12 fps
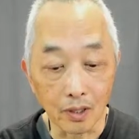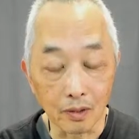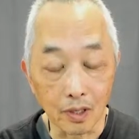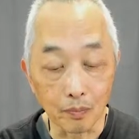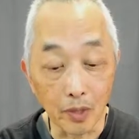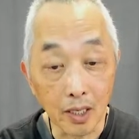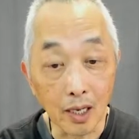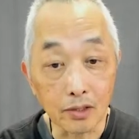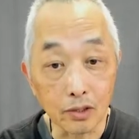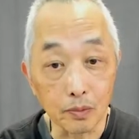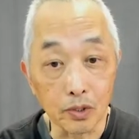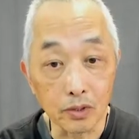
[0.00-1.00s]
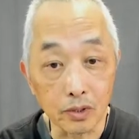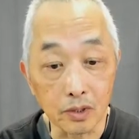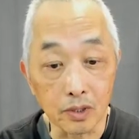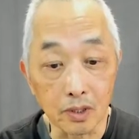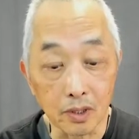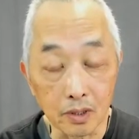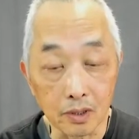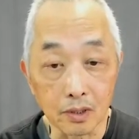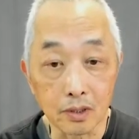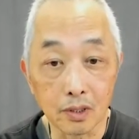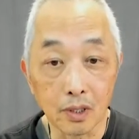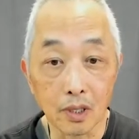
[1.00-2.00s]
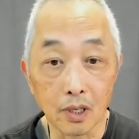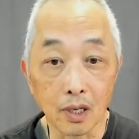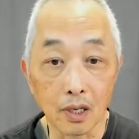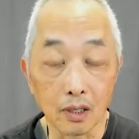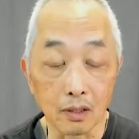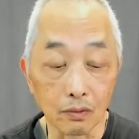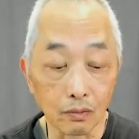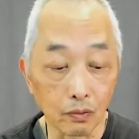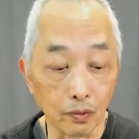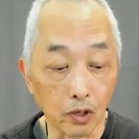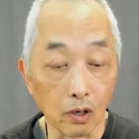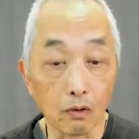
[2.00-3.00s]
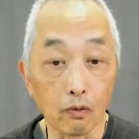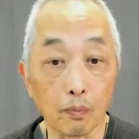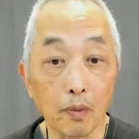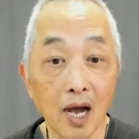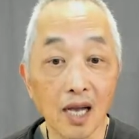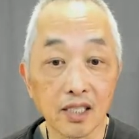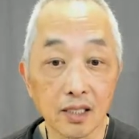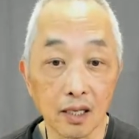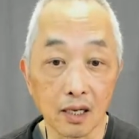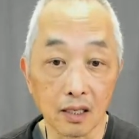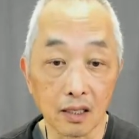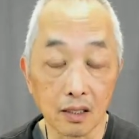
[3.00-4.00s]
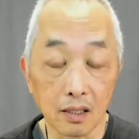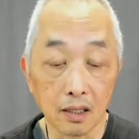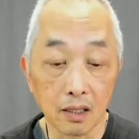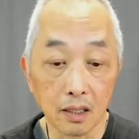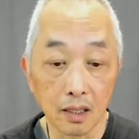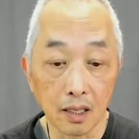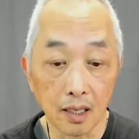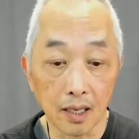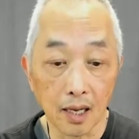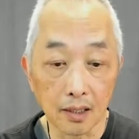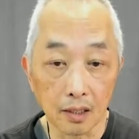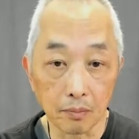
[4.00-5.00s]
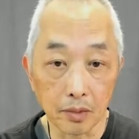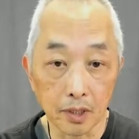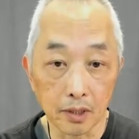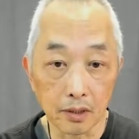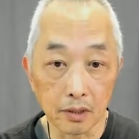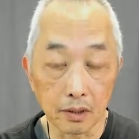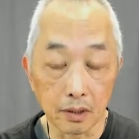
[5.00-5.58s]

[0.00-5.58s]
a big contribution is what we call vipassana, contemplation.